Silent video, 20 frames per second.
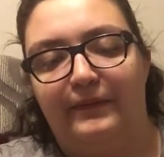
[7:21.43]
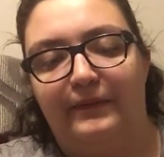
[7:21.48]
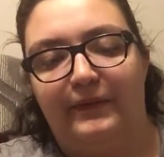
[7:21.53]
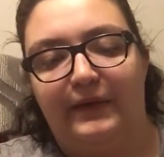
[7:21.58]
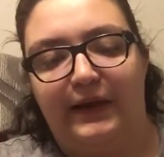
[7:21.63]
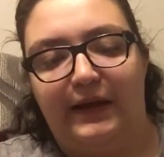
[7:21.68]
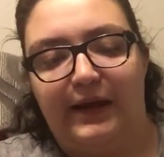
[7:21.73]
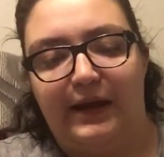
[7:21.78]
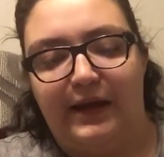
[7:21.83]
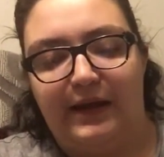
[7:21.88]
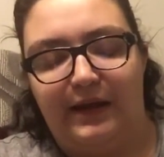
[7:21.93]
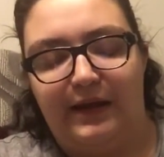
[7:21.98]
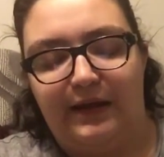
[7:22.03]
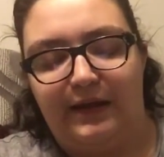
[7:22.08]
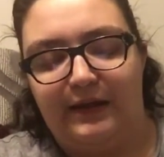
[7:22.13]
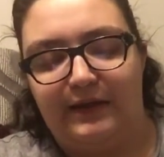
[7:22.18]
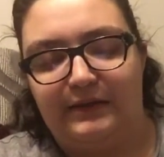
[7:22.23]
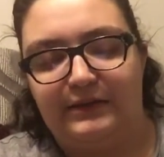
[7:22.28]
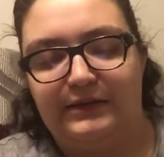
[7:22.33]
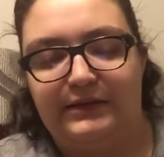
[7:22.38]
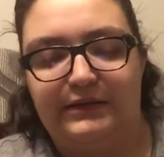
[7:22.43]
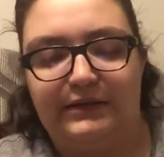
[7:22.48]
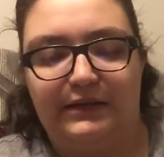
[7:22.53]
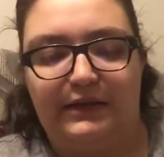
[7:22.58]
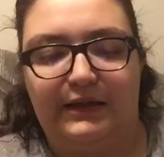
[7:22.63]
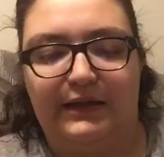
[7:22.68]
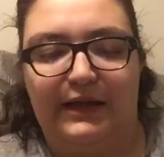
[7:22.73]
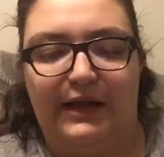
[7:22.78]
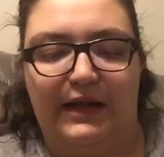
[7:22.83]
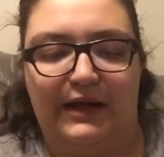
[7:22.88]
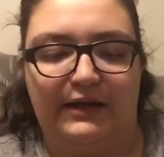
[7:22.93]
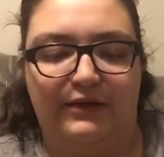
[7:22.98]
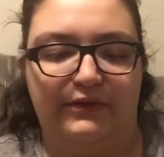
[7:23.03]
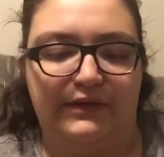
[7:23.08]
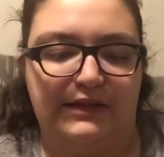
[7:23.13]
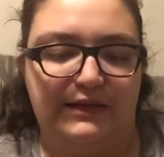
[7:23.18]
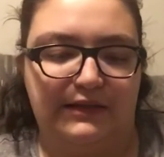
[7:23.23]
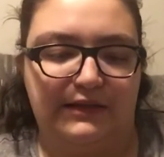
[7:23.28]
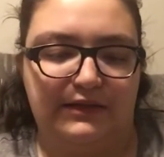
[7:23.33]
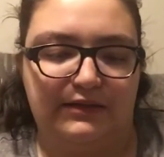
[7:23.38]
And again, I don't
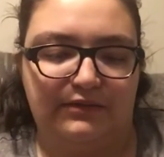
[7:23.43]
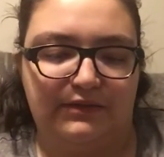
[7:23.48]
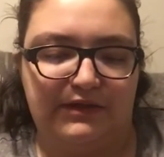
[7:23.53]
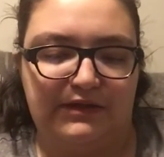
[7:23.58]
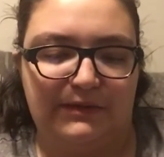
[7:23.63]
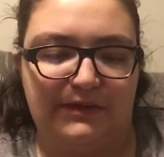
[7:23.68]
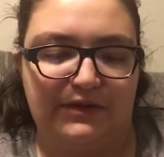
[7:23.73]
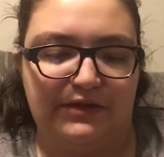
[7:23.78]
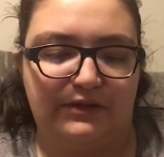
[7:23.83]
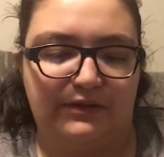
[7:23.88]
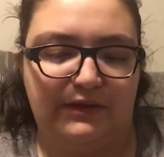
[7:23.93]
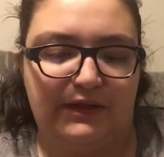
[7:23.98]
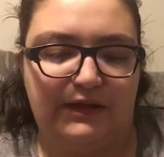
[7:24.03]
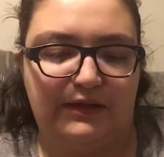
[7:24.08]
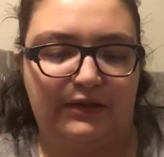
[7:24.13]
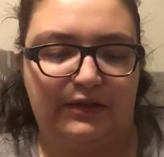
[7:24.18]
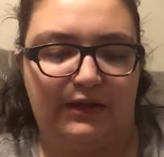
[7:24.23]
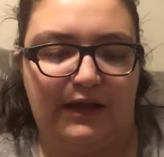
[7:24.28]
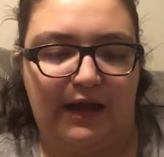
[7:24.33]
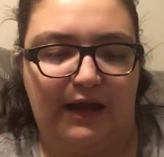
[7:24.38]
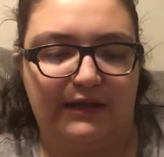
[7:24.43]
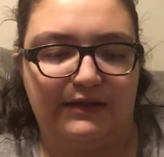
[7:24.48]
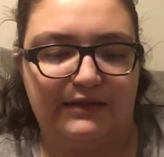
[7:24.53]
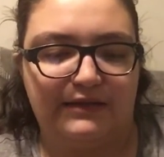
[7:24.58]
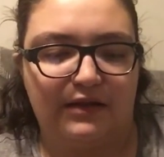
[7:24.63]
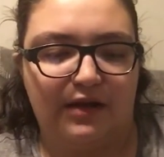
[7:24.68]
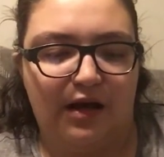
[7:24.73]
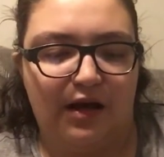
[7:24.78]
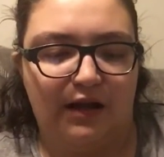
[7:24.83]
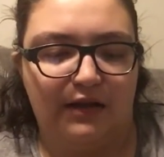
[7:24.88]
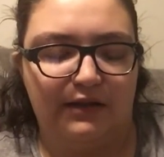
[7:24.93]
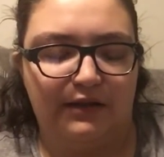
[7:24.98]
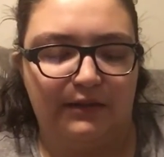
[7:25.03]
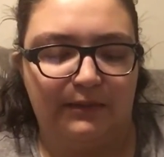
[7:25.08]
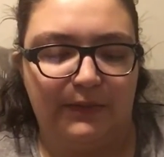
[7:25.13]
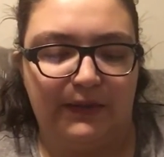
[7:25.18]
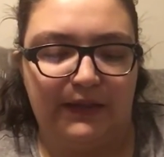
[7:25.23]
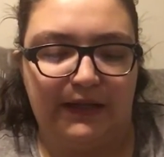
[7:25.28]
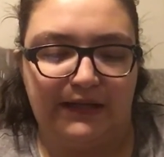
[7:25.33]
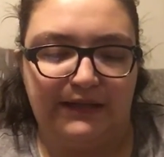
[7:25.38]
think this one's special either. Yeah, it's cotton,
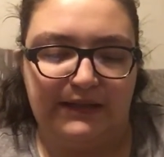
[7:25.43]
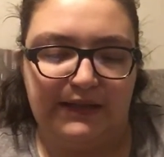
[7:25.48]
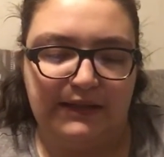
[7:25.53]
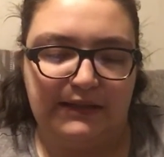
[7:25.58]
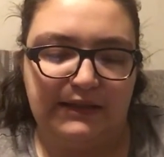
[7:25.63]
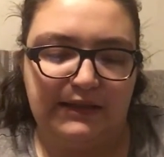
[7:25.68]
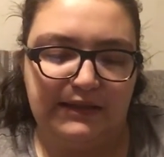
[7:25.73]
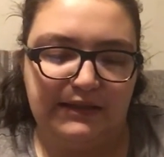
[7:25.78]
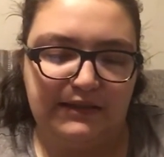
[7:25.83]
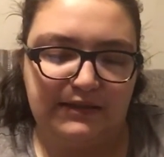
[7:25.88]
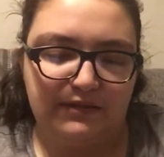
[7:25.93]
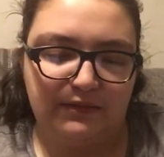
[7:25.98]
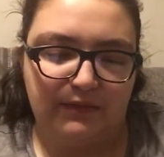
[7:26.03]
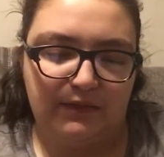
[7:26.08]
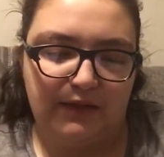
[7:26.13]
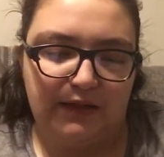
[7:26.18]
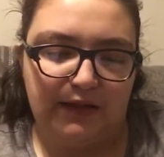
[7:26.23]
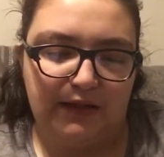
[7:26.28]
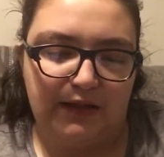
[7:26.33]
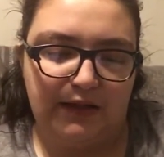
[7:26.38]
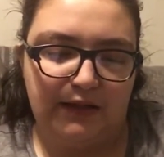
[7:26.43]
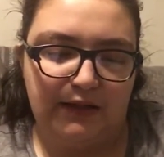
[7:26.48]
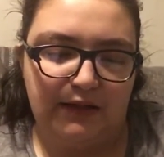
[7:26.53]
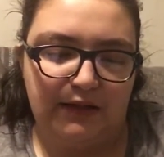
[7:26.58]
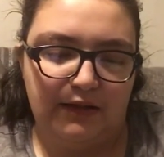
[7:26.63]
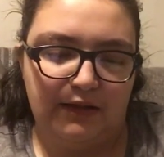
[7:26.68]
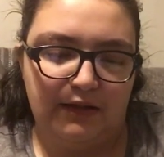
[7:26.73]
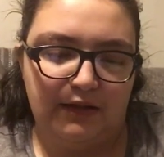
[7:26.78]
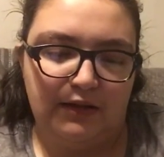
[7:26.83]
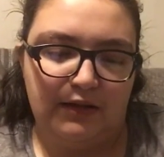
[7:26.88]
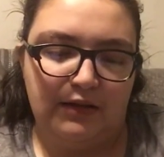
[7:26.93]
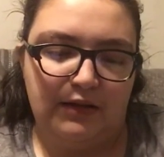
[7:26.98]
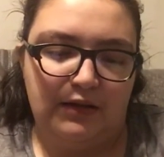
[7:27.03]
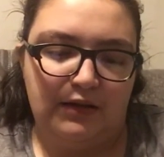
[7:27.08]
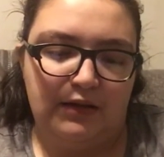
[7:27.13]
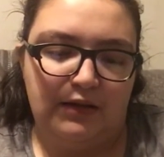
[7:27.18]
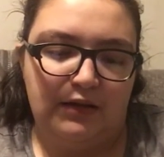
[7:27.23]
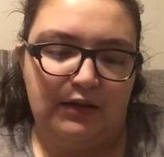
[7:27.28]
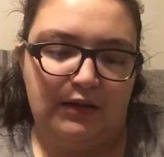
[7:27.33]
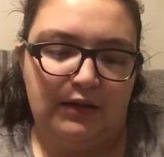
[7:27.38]
but I think this one,
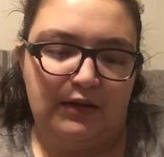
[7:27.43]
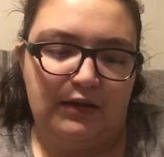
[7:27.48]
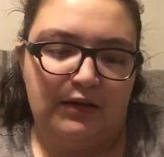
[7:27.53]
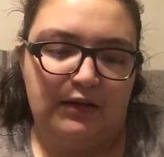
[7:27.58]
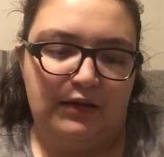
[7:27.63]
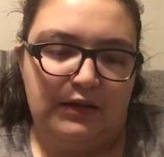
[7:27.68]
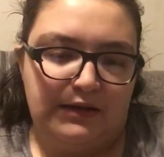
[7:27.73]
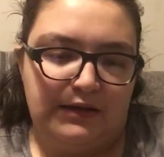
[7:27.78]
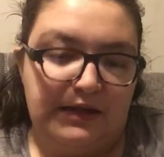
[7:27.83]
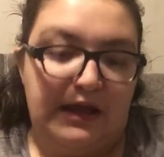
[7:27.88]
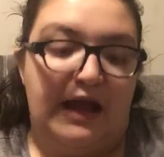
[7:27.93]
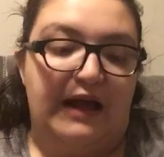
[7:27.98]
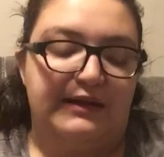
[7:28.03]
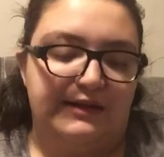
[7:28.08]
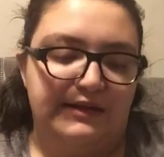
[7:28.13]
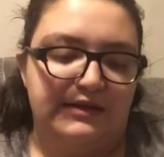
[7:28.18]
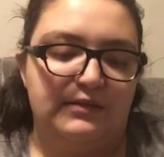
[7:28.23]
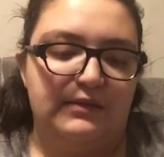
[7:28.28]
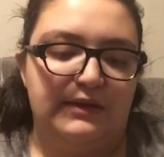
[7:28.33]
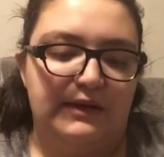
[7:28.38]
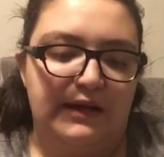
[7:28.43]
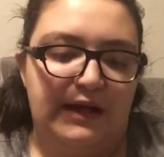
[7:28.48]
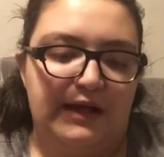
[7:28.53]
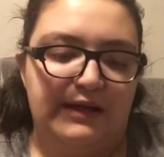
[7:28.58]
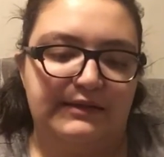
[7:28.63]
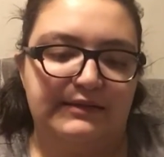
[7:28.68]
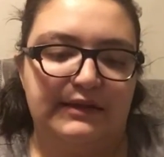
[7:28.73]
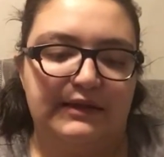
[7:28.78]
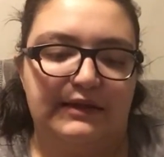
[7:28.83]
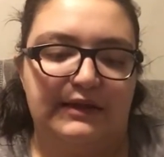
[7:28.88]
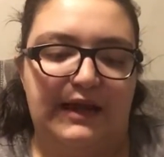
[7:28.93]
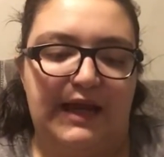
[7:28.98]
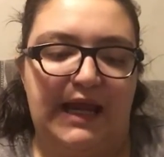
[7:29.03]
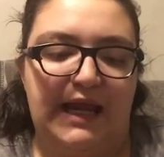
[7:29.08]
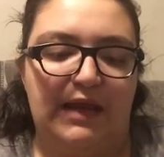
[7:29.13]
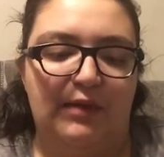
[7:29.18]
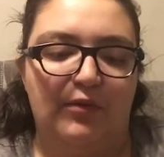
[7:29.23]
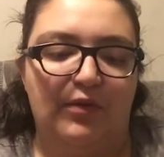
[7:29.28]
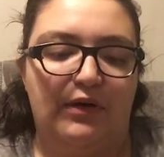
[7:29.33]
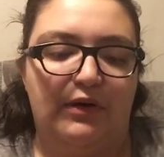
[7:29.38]
yeah, this one has the
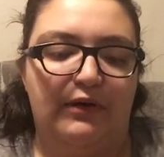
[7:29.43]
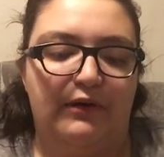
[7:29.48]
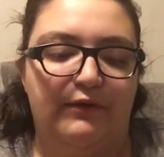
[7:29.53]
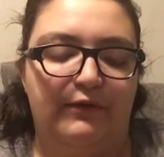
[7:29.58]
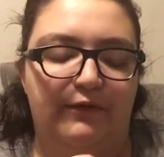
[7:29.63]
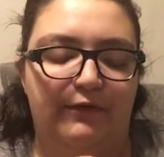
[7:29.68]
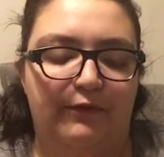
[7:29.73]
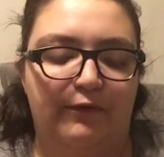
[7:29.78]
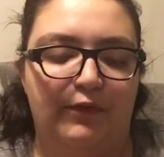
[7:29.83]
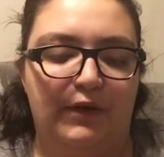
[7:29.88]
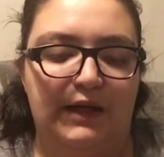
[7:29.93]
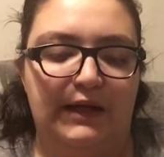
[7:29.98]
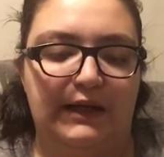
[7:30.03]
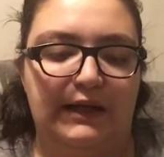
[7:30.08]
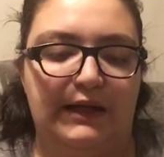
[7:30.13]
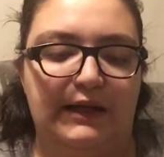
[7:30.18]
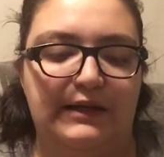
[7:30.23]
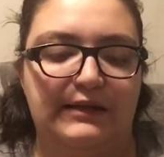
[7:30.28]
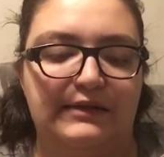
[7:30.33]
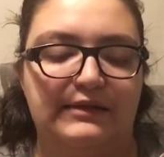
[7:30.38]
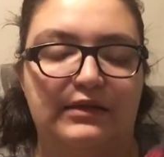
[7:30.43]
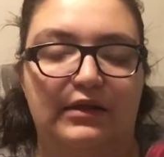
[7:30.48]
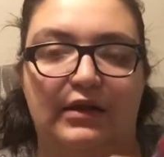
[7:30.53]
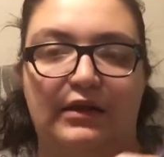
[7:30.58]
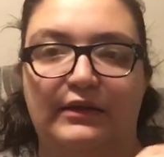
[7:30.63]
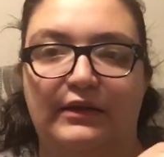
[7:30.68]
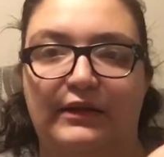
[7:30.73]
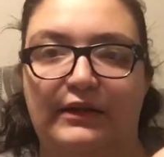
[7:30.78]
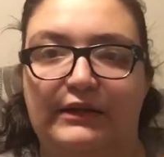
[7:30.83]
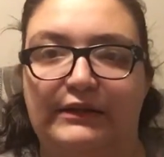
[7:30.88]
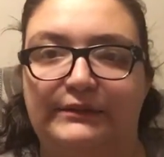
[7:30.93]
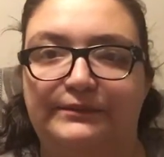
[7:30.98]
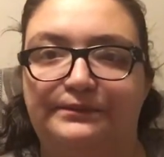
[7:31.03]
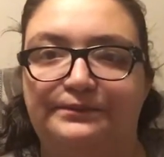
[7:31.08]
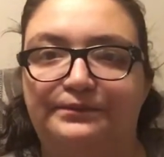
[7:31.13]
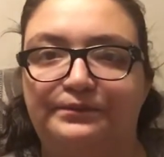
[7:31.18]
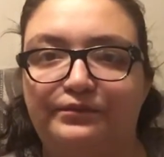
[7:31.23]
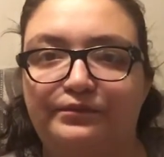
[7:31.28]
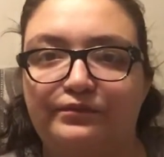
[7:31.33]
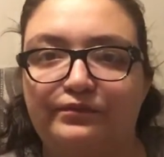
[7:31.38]
name of what it is on
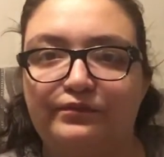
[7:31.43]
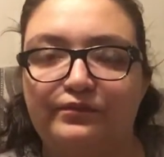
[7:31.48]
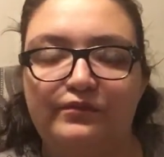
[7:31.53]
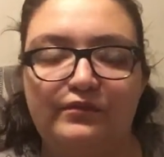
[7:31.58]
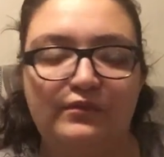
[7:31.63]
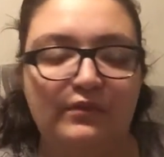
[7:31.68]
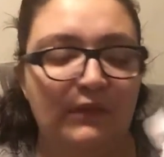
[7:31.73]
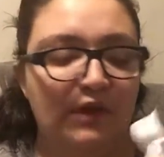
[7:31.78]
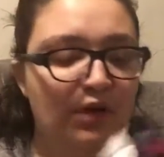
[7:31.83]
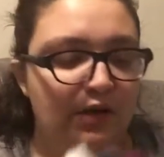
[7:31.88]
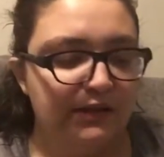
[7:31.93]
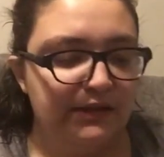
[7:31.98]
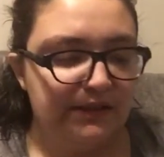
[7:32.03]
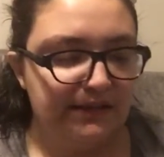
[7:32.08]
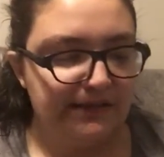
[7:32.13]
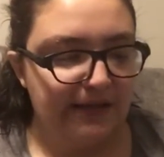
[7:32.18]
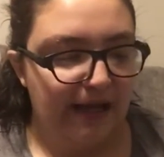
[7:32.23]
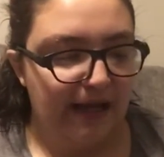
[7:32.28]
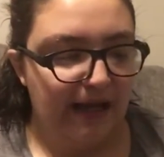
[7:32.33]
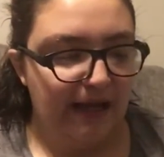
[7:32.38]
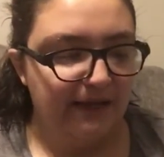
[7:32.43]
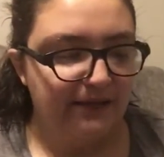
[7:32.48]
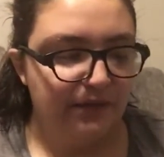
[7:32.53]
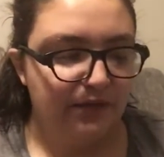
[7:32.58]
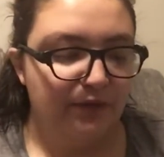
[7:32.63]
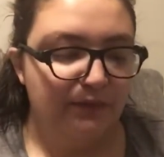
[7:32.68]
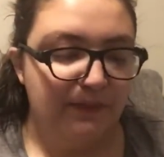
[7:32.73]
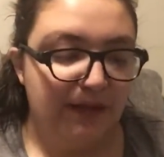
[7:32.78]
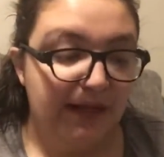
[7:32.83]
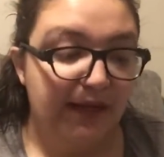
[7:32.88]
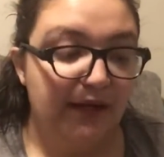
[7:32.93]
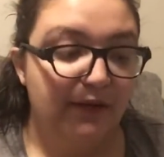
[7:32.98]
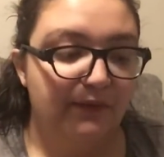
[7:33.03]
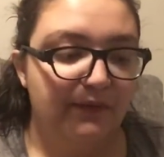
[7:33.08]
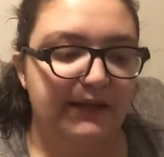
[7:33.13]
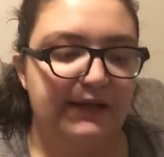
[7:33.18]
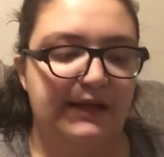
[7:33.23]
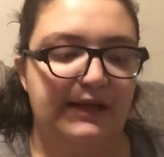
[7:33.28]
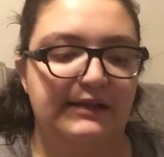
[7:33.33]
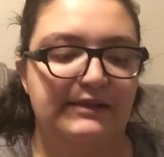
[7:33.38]
the tag, so it'll make it
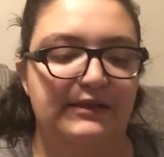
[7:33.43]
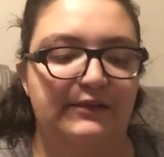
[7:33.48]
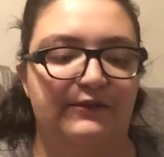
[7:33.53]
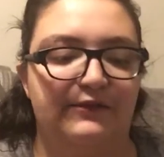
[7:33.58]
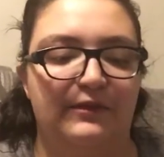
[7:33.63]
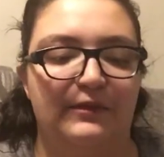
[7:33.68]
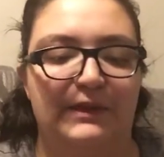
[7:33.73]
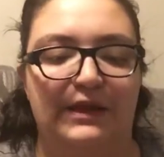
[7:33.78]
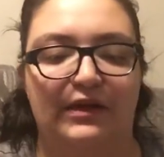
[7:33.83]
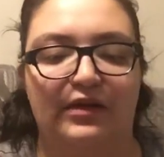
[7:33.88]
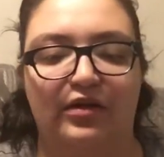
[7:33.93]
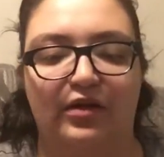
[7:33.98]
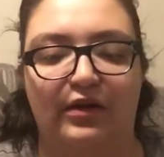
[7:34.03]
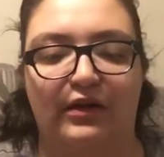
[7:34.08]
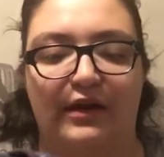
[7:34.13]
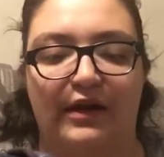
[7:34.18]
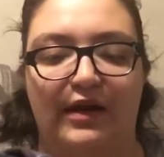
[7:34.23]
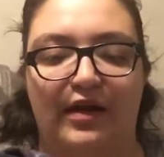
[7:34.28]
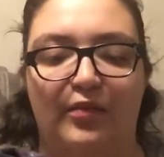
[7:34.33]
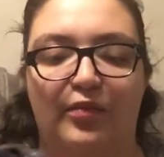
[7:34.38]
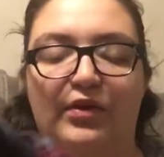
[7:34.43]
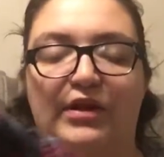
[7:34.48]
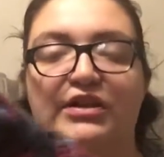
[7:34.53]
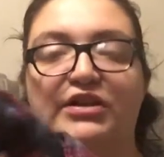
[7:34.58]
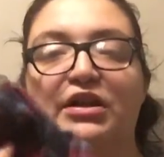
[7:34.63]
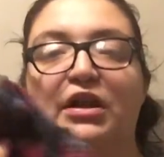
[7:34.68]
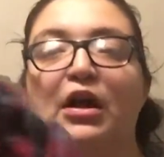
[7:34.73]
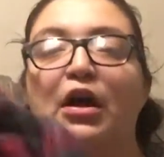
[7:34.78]
really easy for me to look up, which